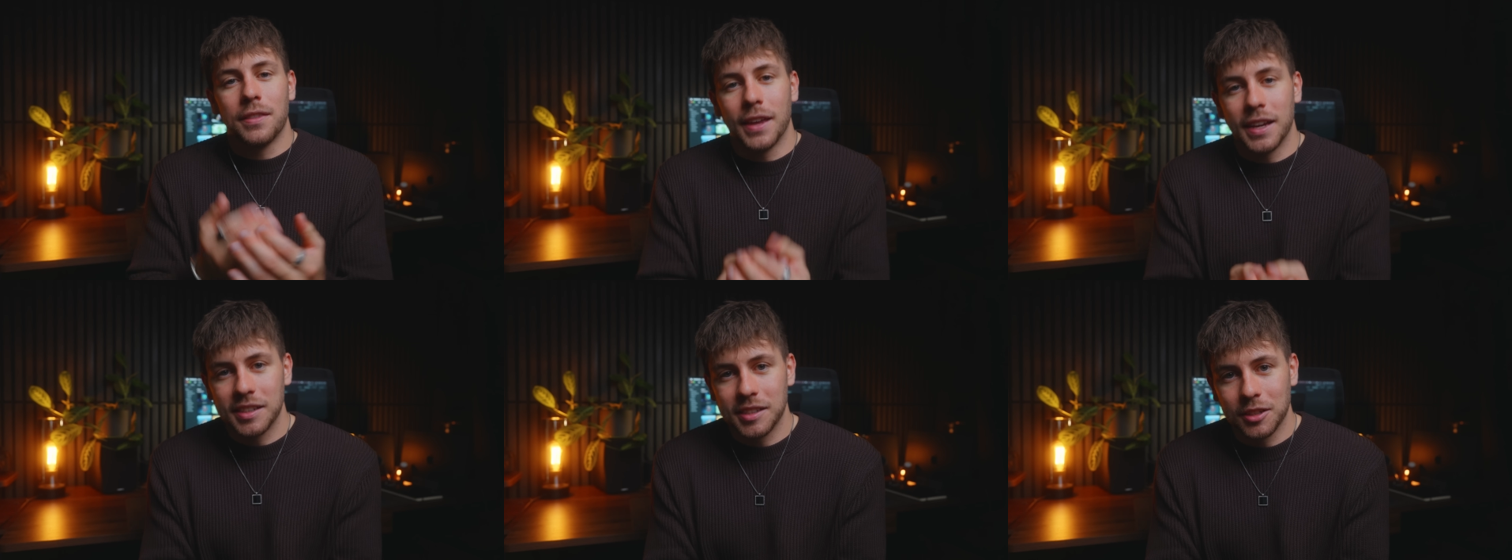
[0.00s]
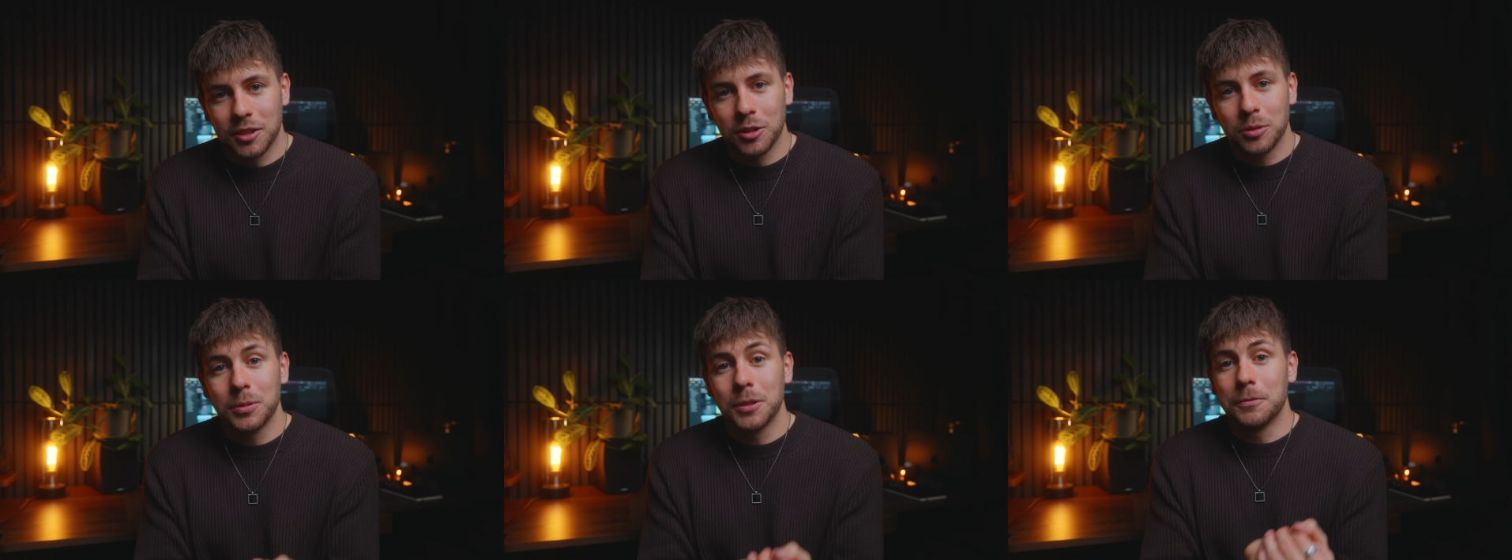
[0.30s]
Thanks
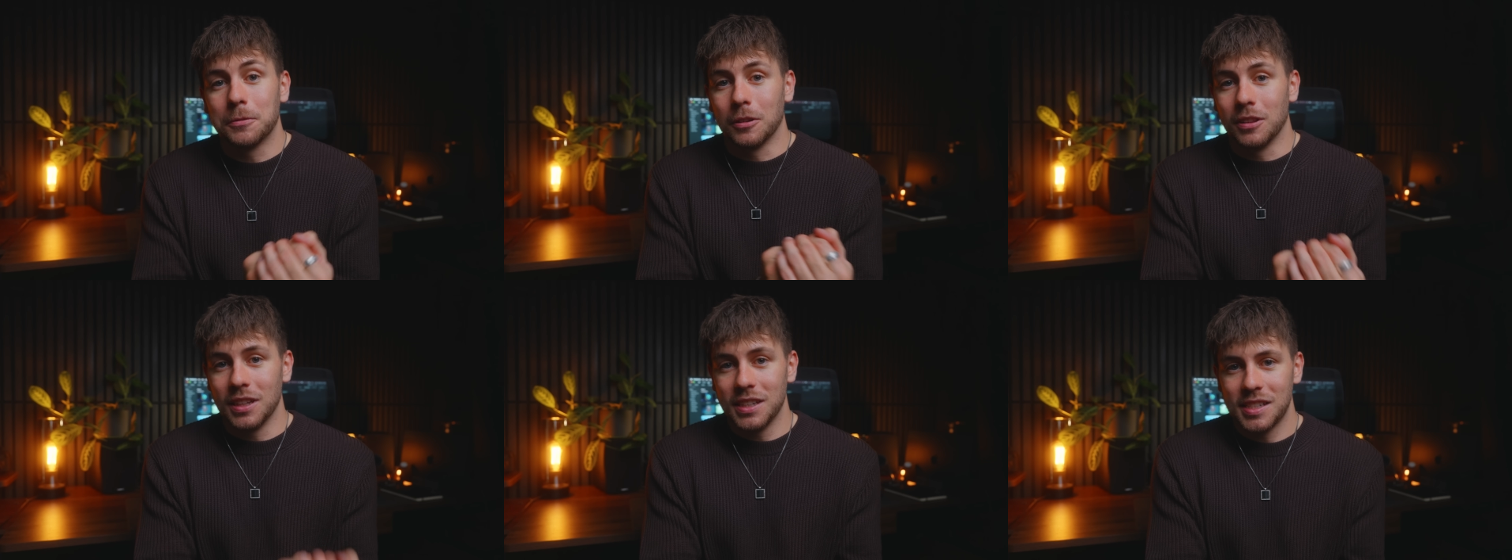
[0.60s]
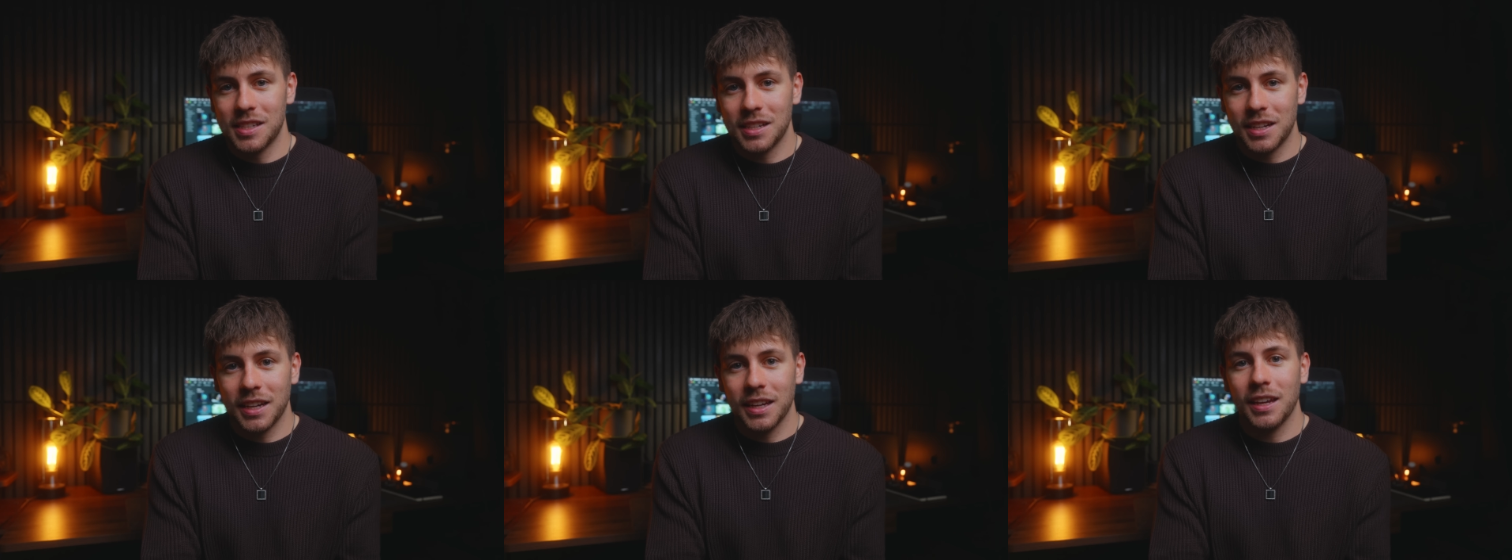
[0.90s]
Adobe for
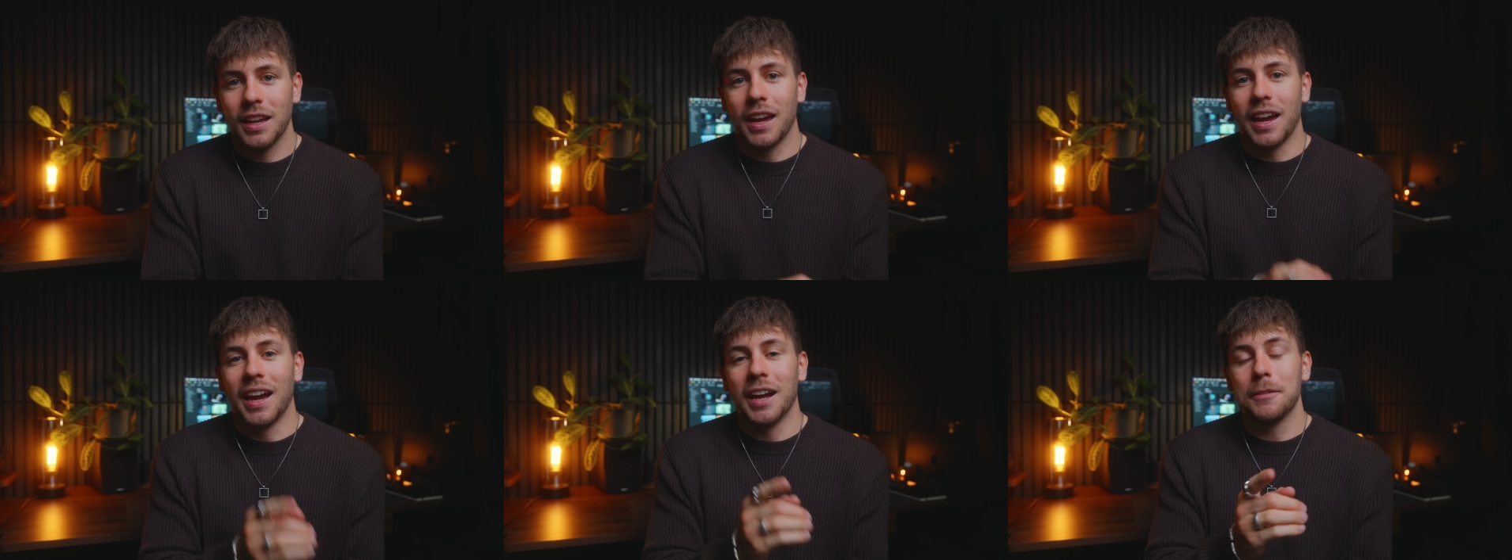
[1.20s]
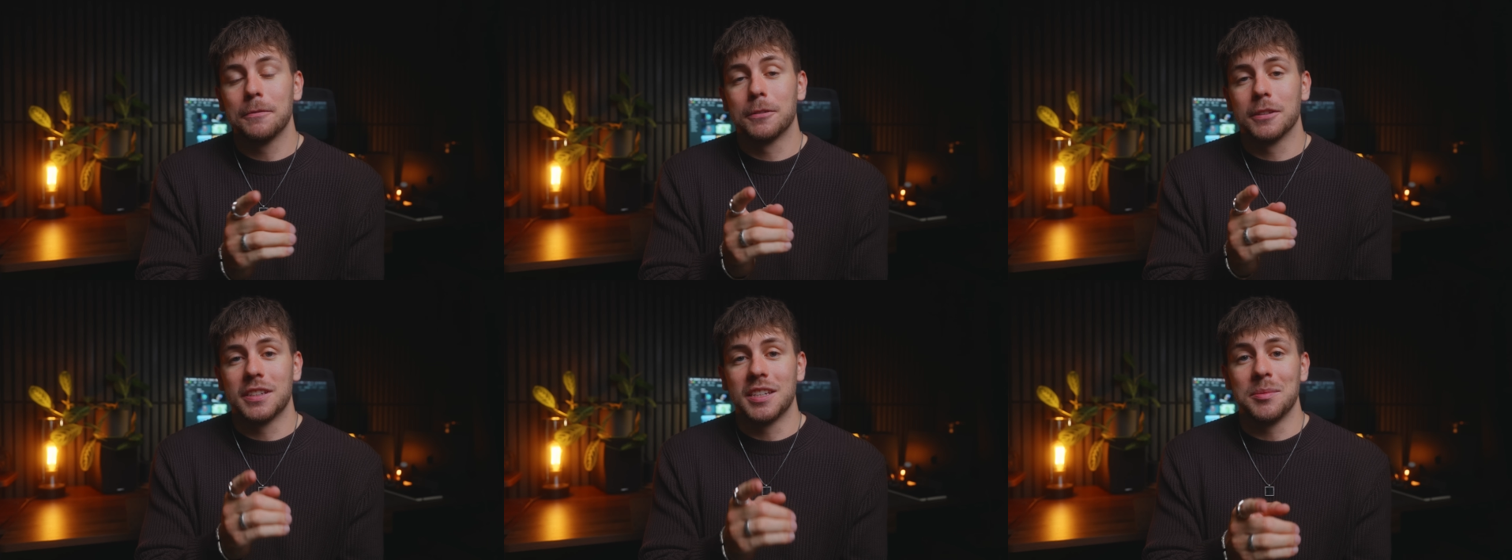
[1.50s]
listening
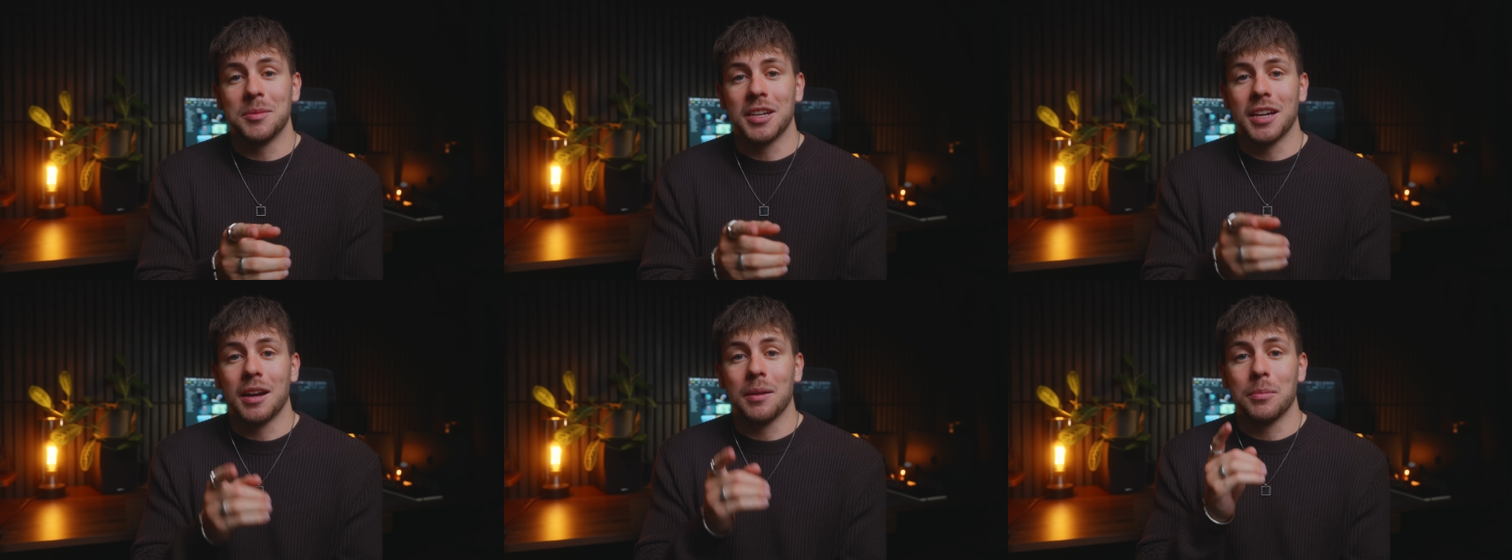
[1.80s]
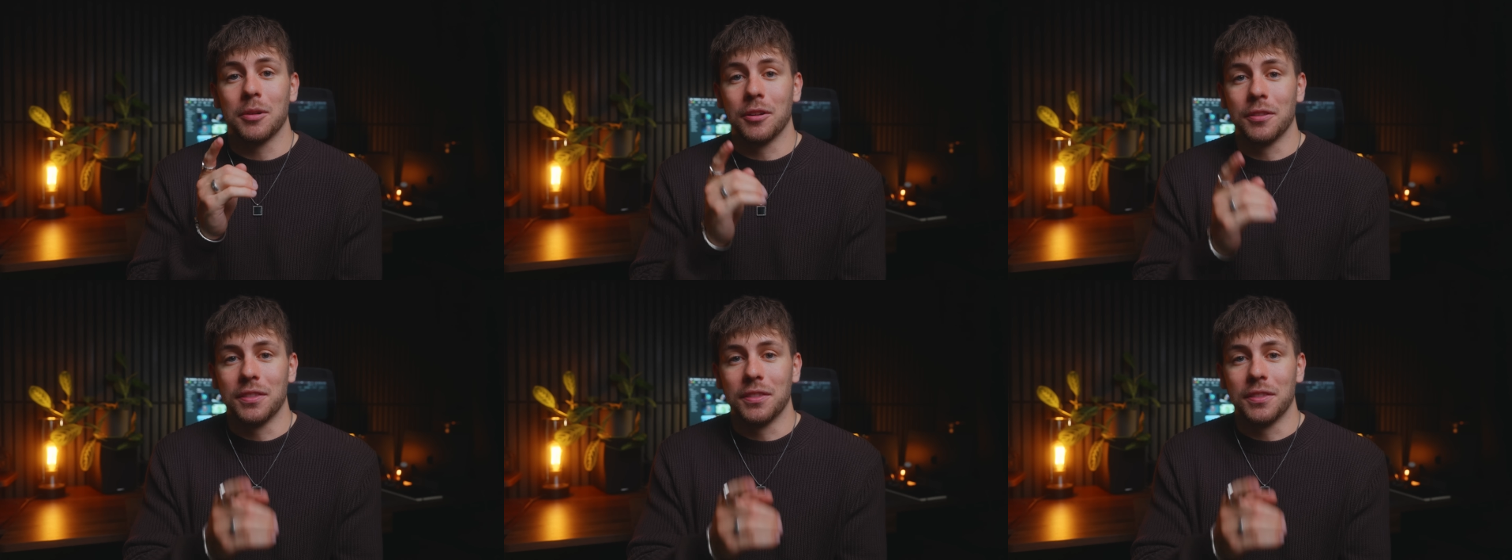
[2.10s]
and for teaming up